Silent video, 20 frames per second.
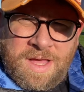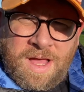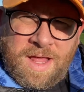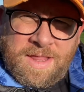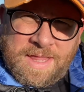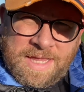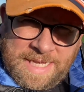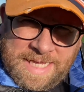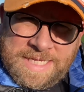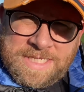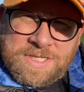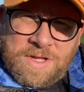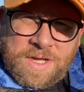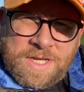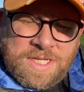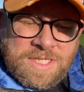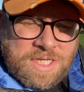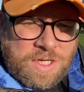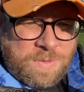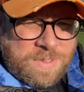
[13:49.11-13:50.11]
the least I
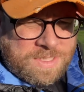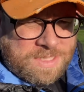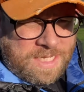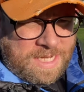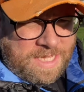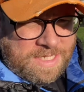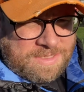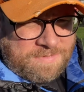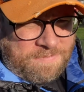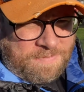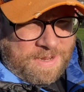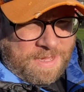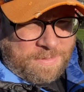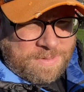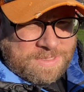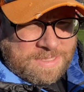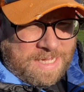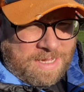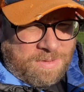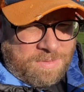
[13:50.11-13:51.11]
can do is to lay some flowers
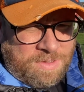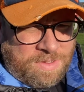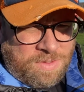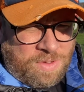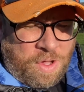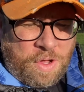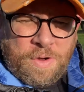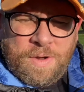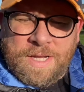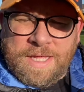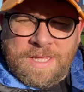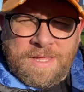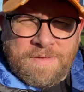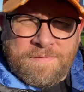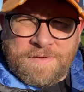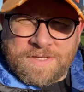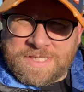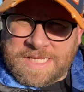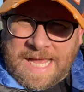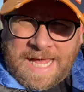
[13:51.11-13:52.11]
down, not only
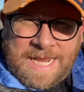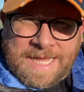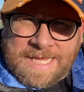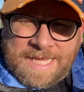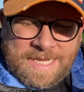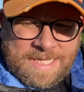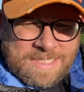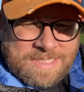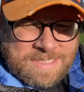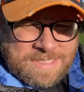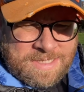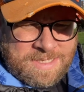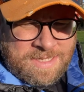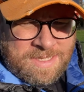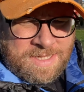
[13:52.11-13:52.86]
for Sir Alec Guinness,